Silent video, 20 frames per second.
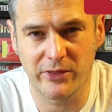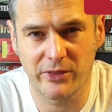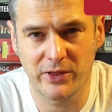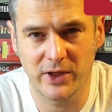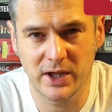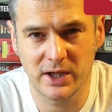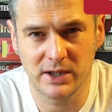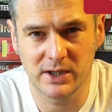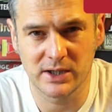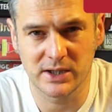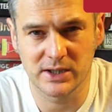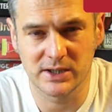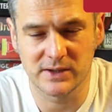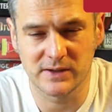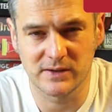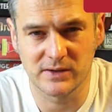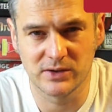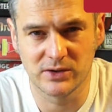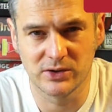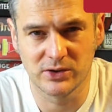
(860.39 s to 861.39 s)
think
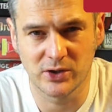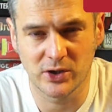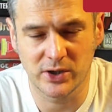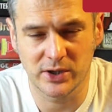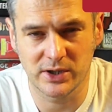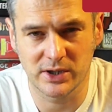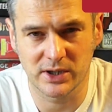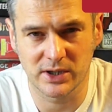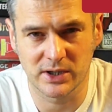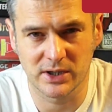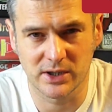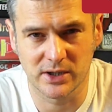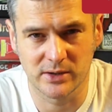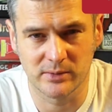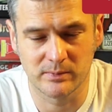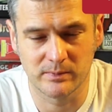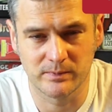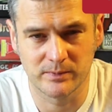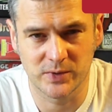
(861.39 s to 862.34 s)
it's not a